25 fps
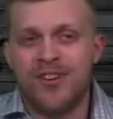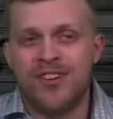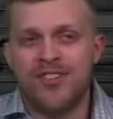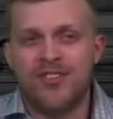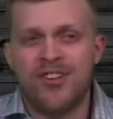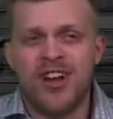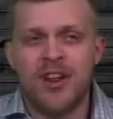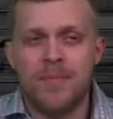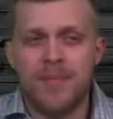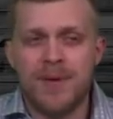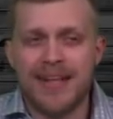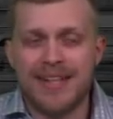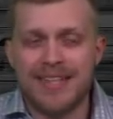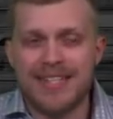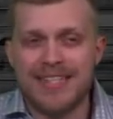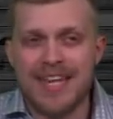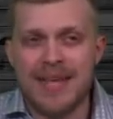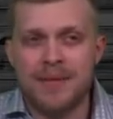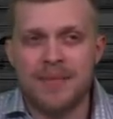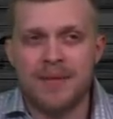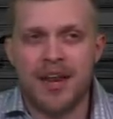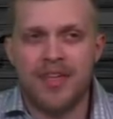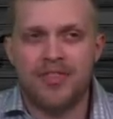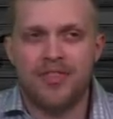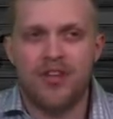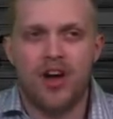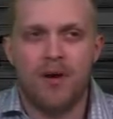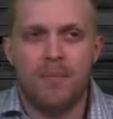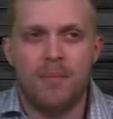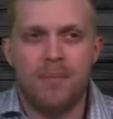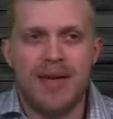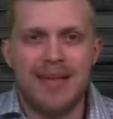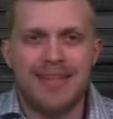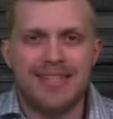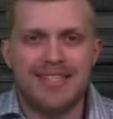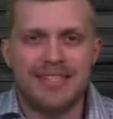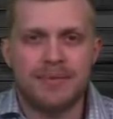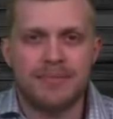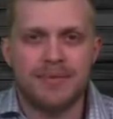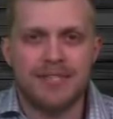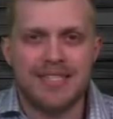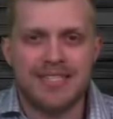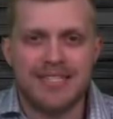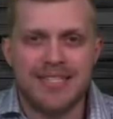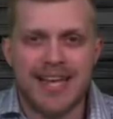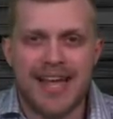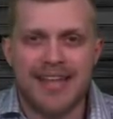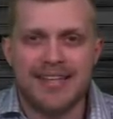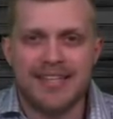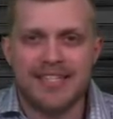I tried to pick a team that I thought made some
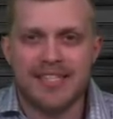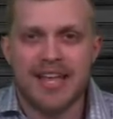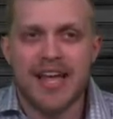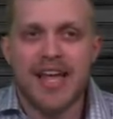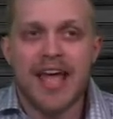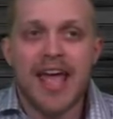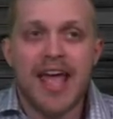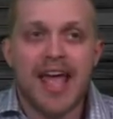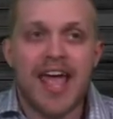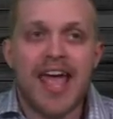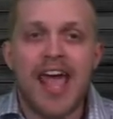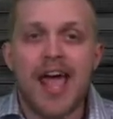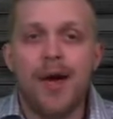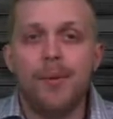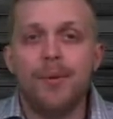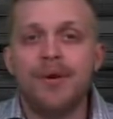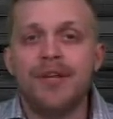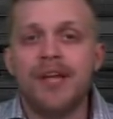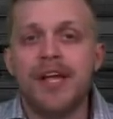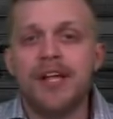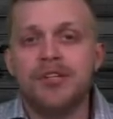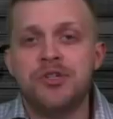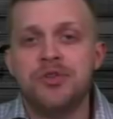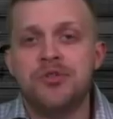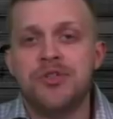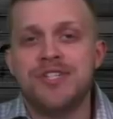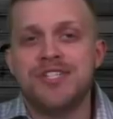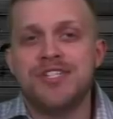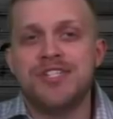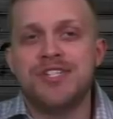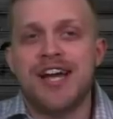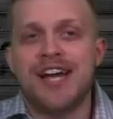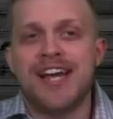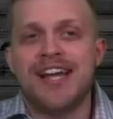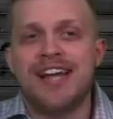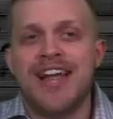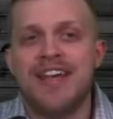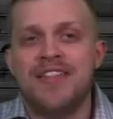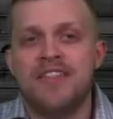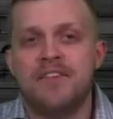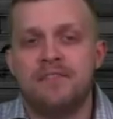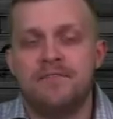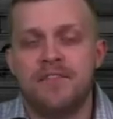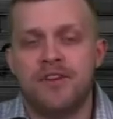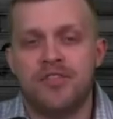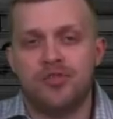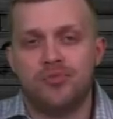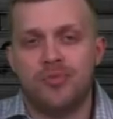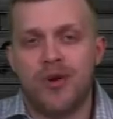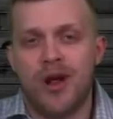sense and would get you the second and the
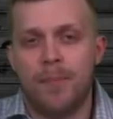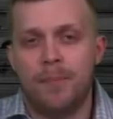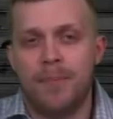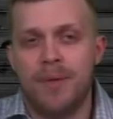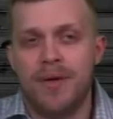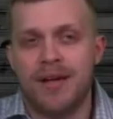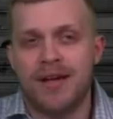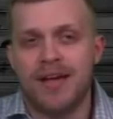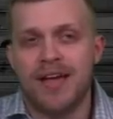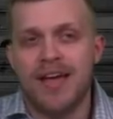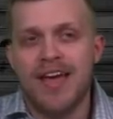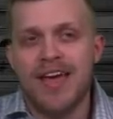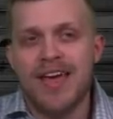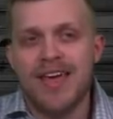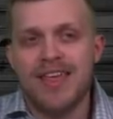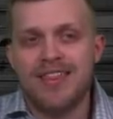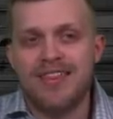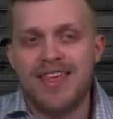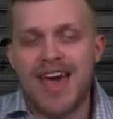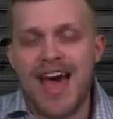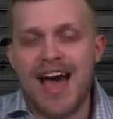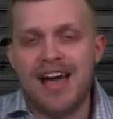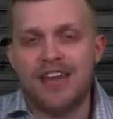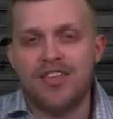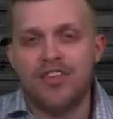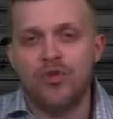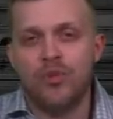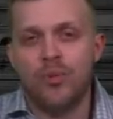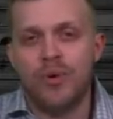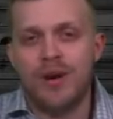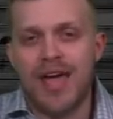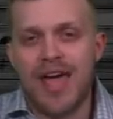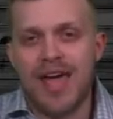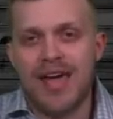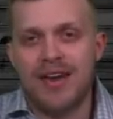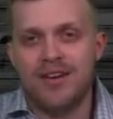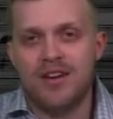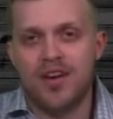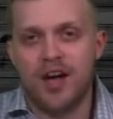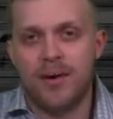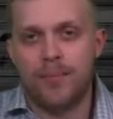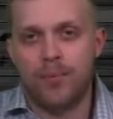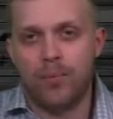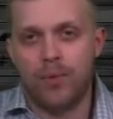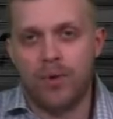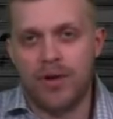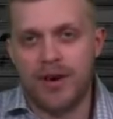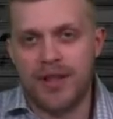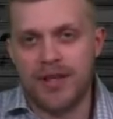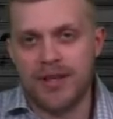fifth round pick that you would end
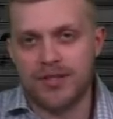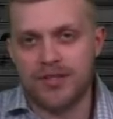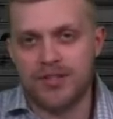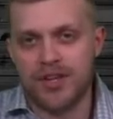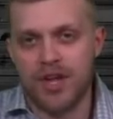up wanting.